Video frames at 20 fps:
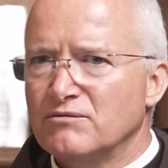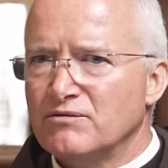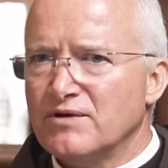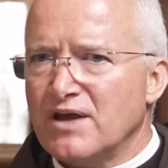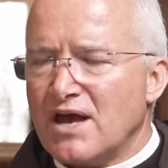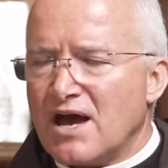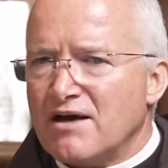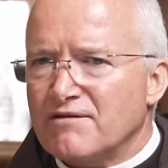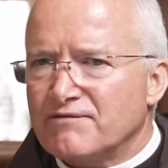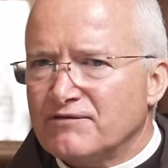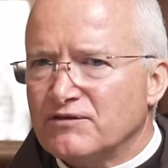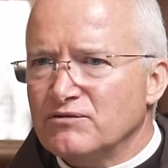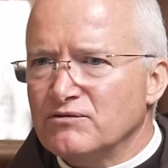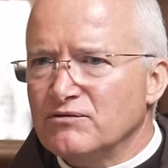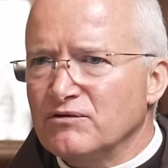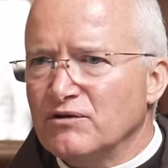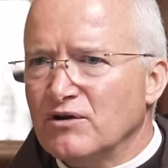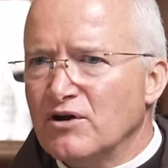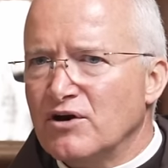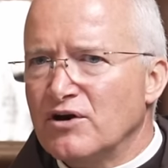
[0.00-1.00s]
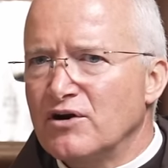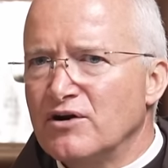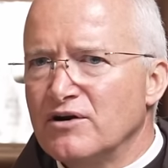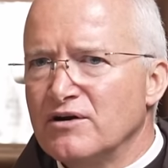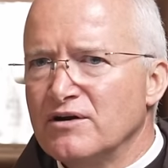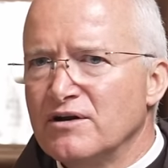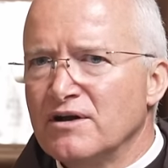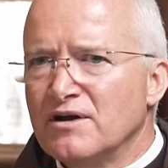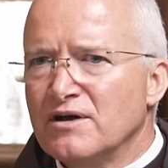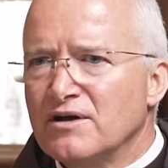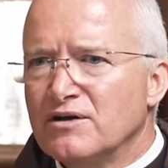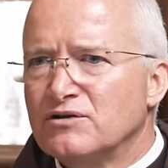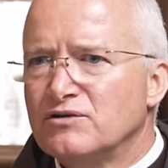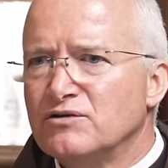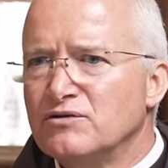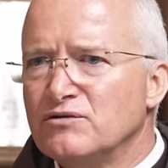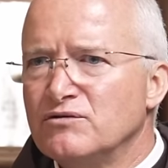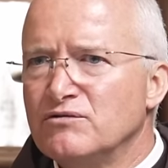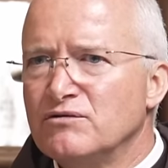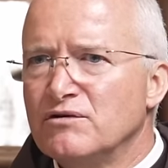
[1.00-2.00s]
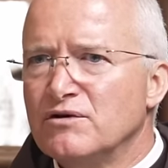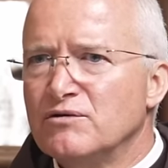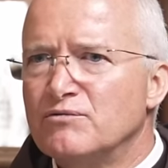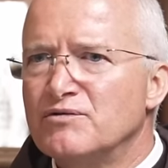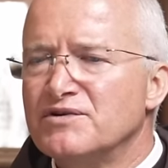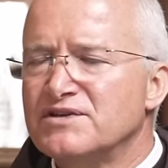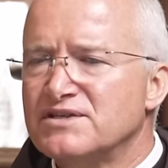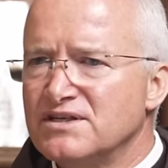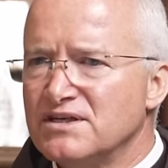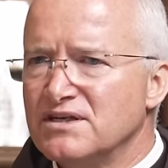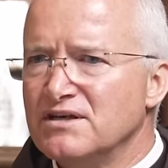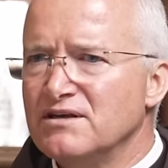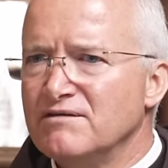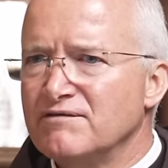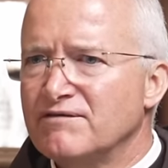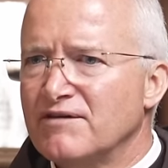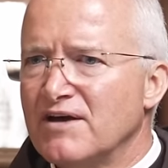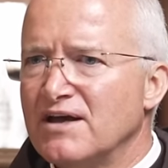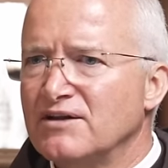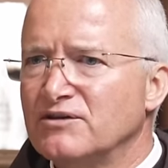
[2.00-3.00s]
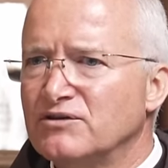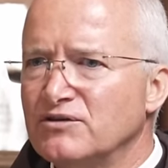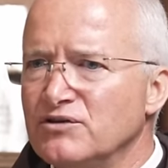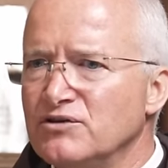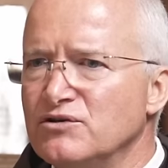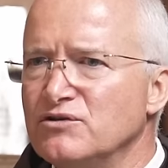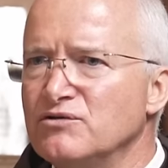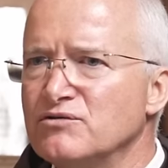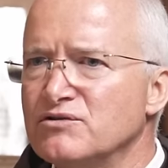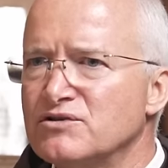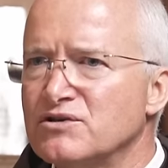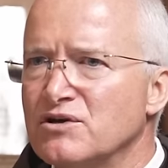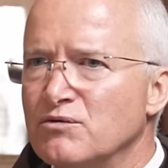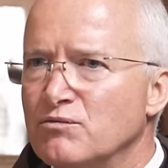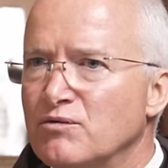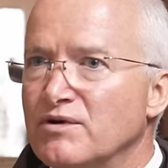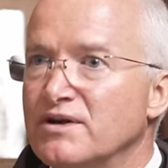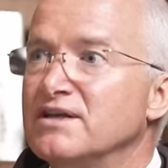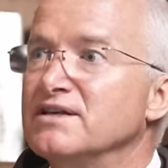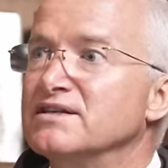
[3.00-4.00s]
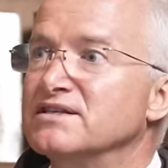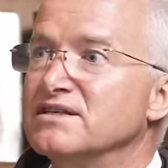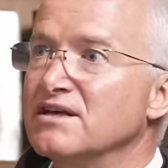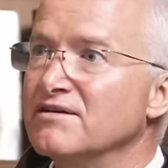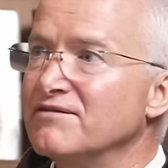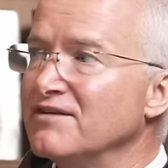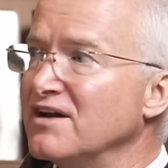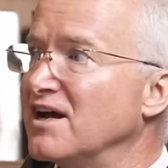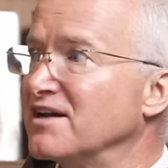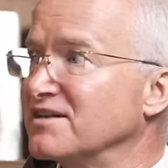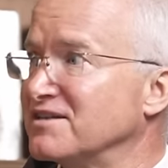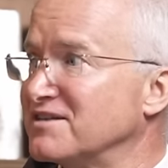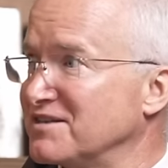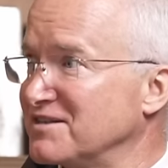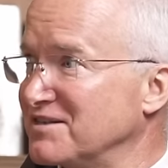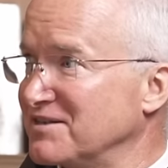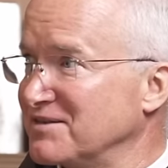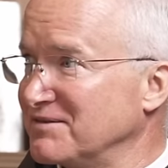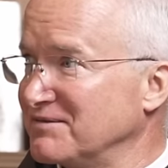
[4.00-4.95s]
we have to learn to receive and to use what He's given us.